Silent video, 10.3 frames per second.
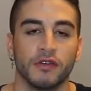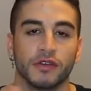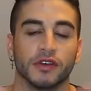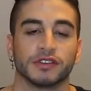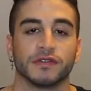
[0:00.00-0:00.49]

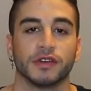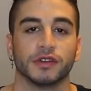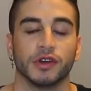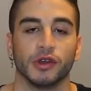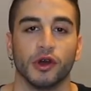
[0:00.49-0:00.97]
For those of
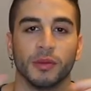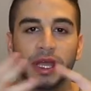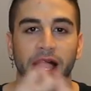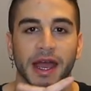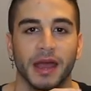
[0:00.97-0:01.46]
you who don't know
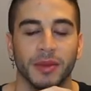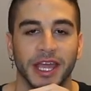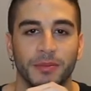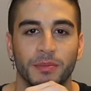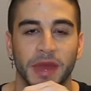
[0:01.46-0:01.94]
me, I
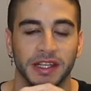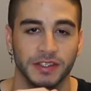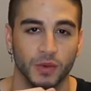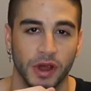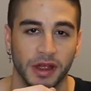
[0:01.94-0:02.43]
am a
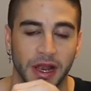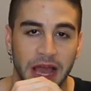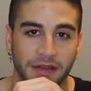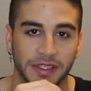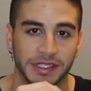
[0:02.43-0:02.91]
menswear
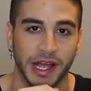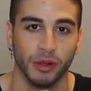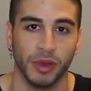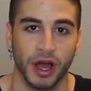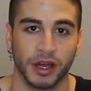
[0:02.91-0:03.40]
and
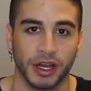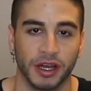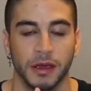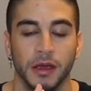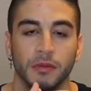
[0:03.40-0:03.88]
lifestyle
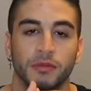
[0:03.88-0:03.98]
blogger.